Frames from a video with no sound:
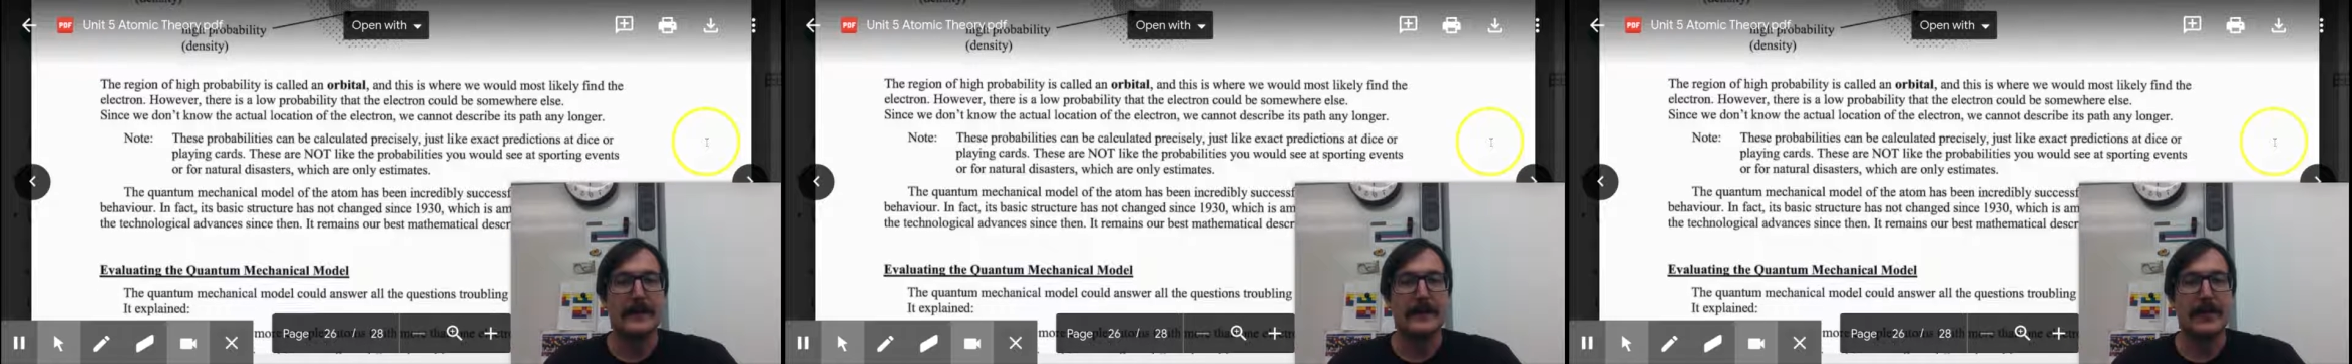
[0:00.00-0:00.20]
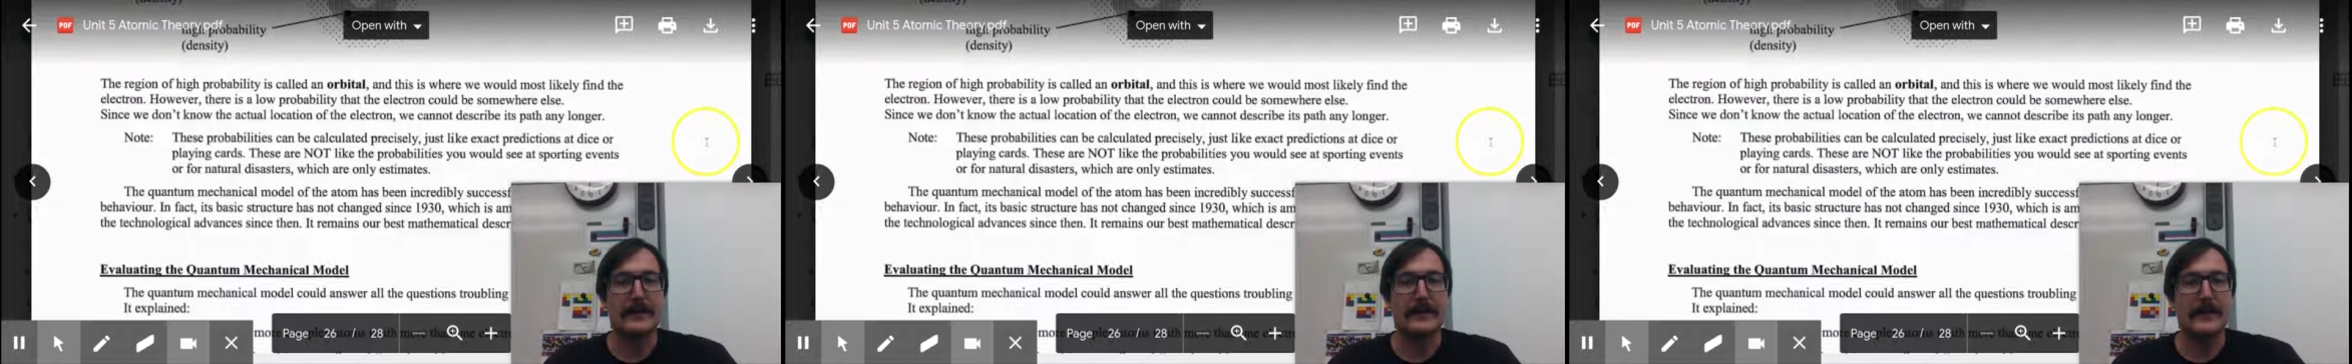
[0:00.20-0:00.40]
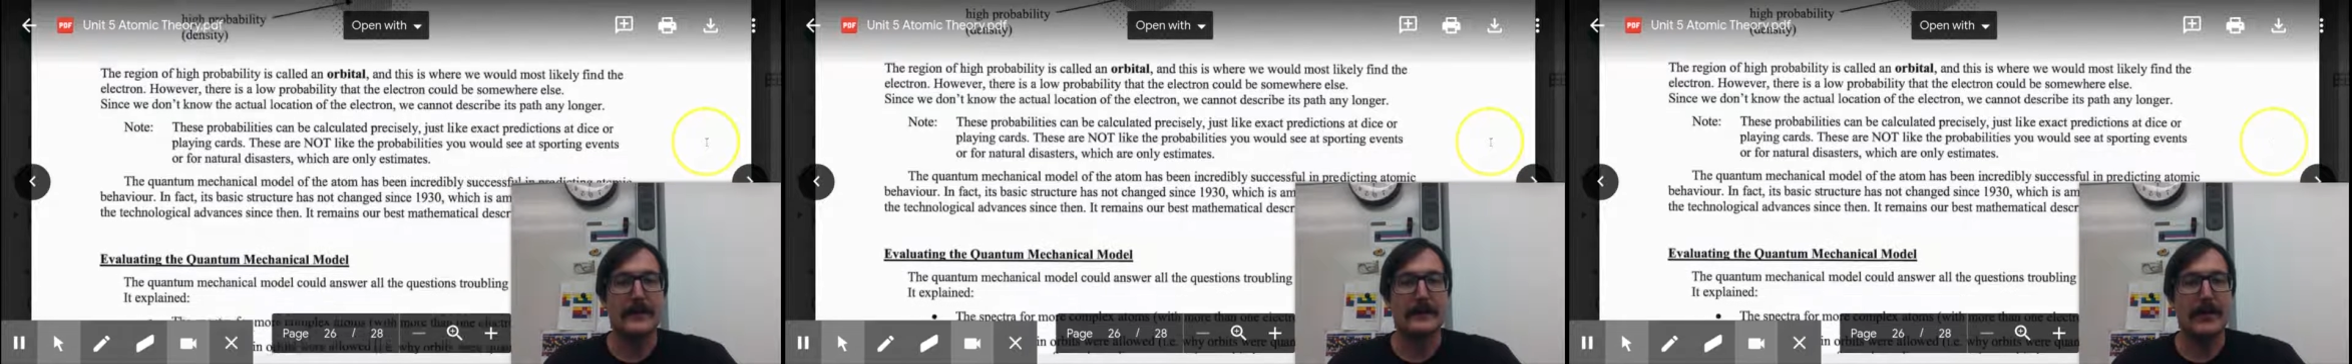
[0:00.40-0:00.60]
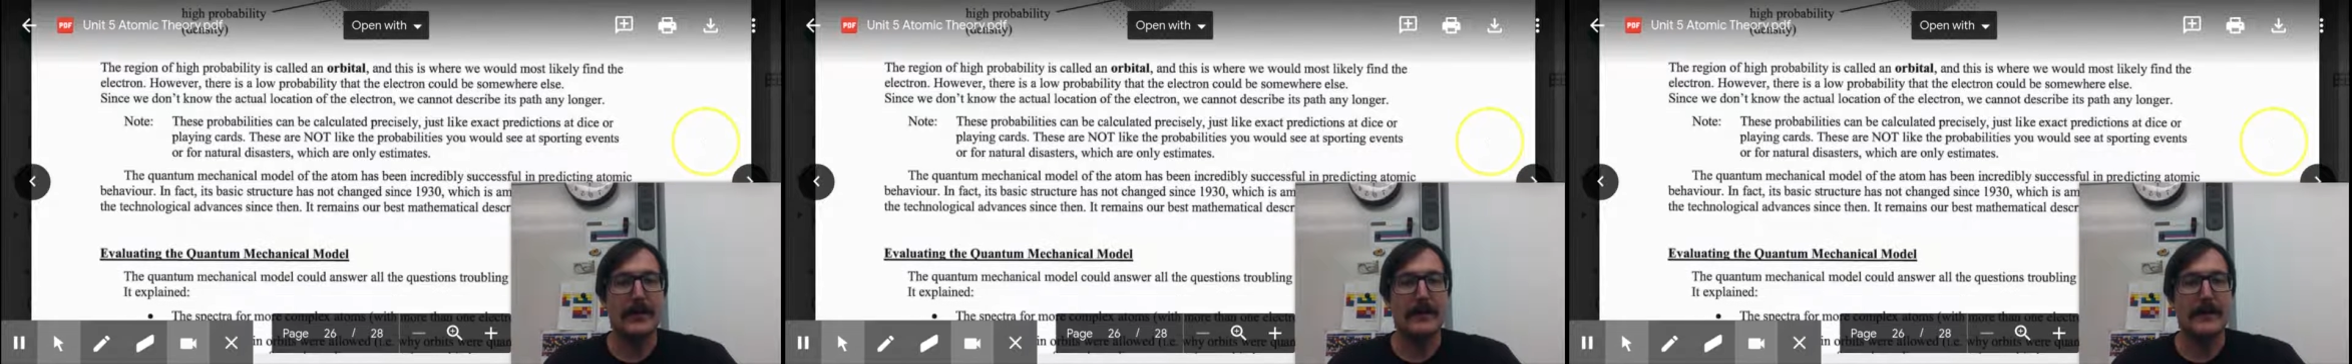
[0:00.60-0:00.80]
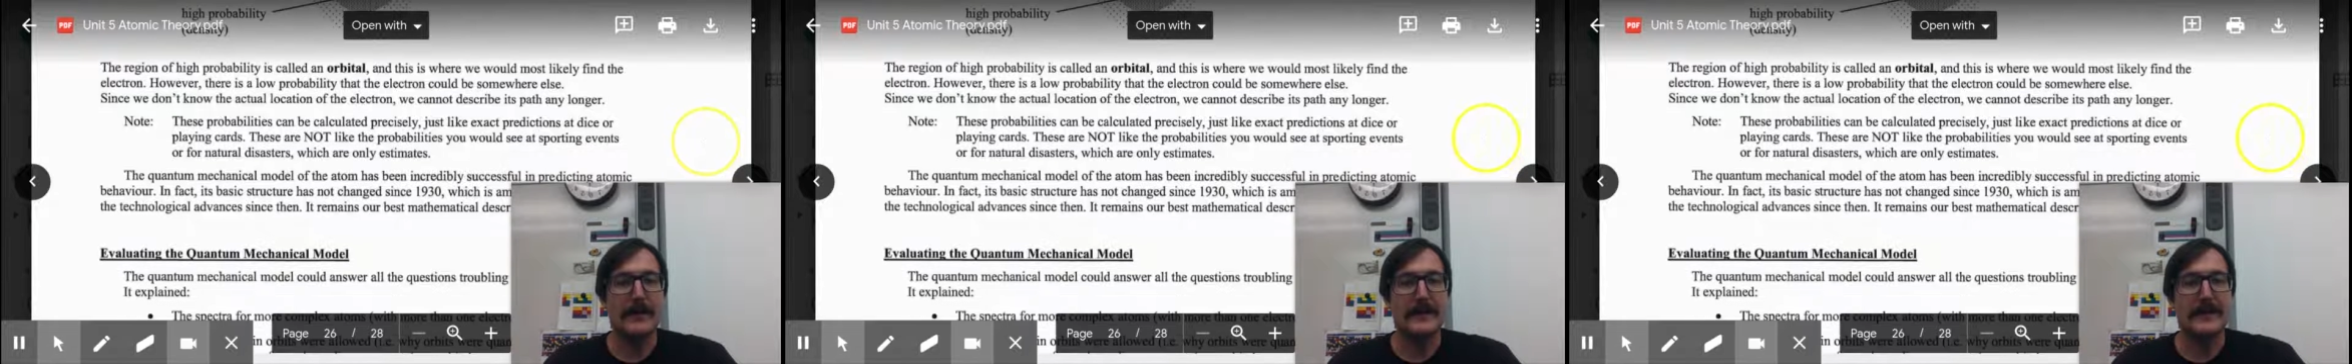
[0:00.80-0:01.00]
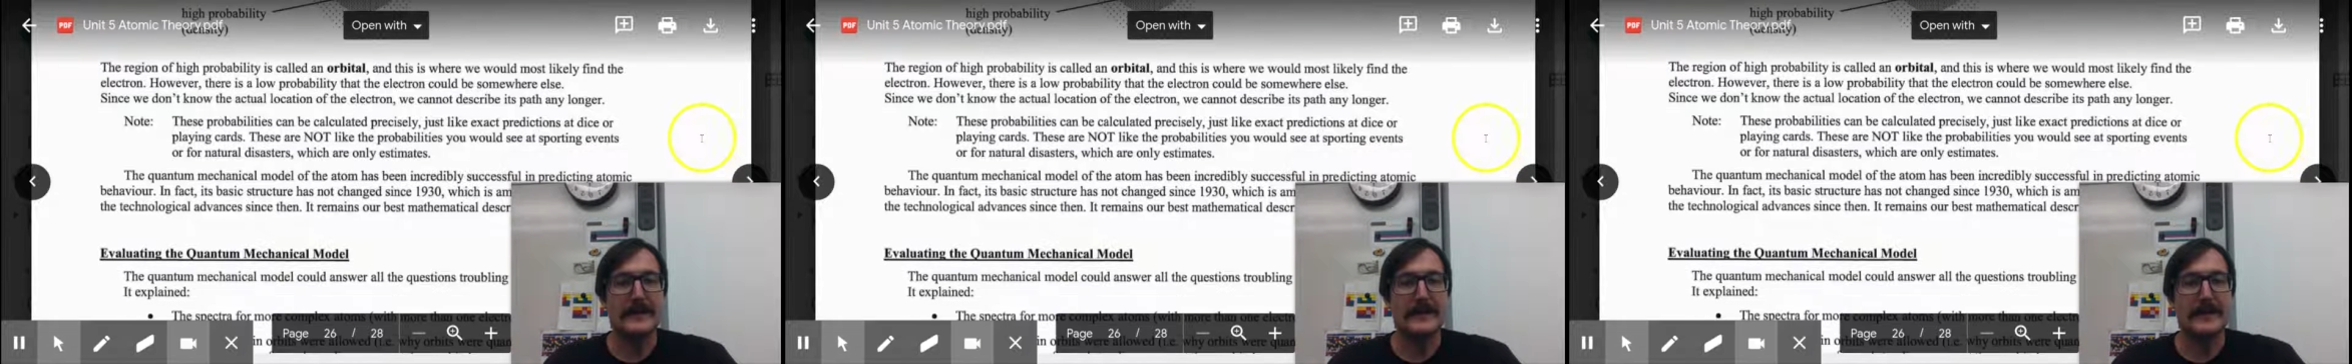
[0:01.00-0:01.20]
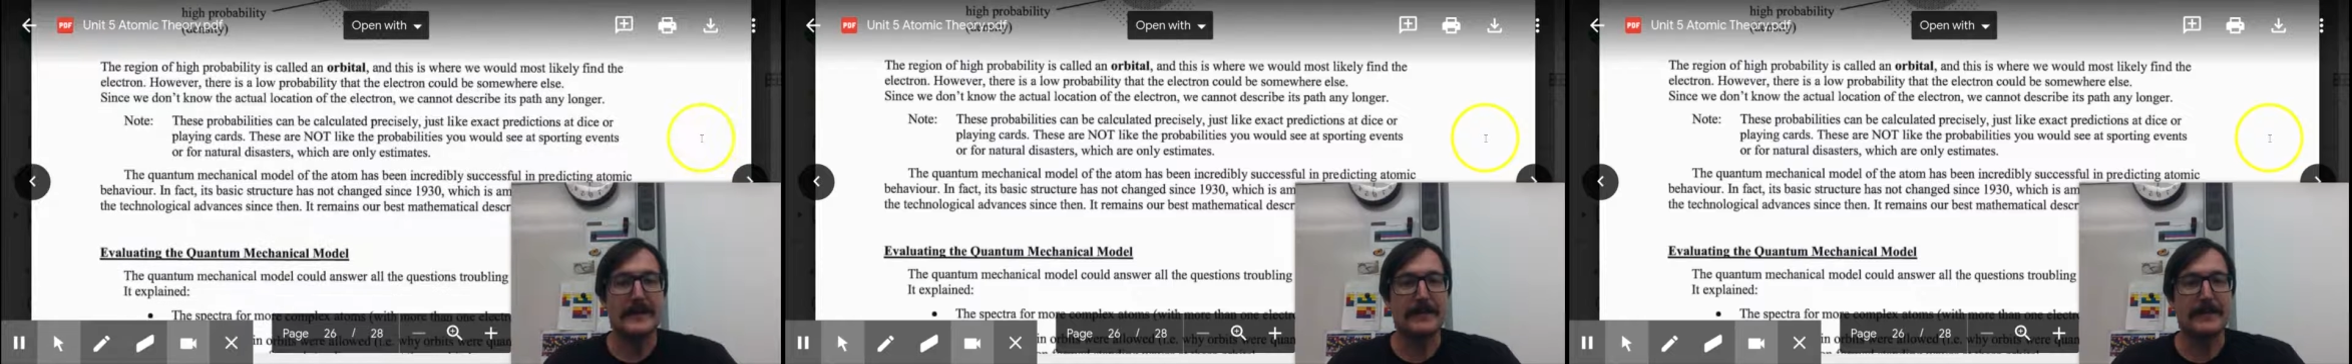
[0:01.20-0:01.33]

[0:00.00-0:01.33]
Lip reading: Note, these probabilities